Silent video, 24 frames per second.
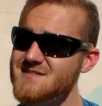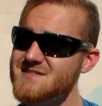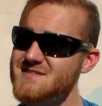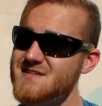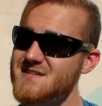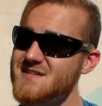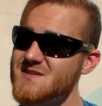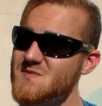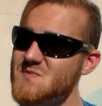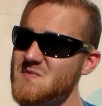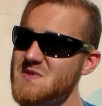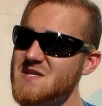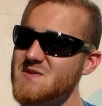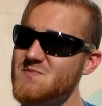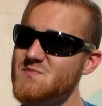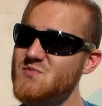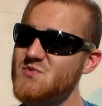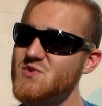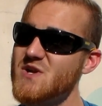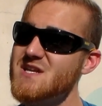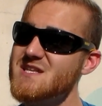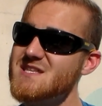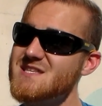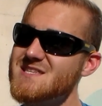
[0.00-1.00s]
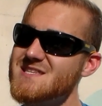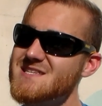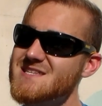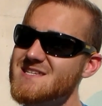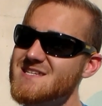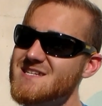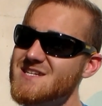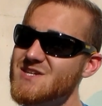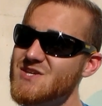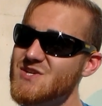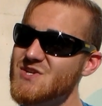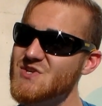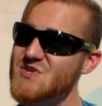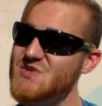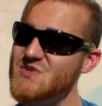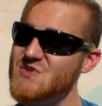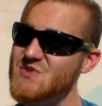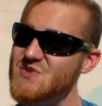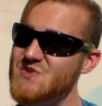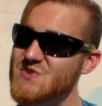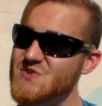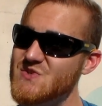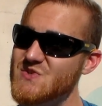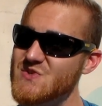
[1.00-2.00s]
is gonna be pretty
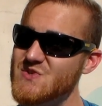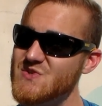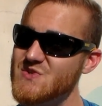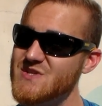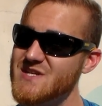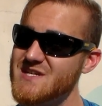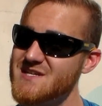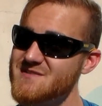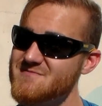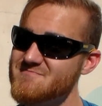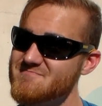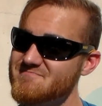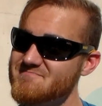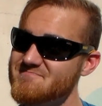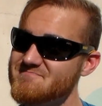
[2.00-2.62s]
good.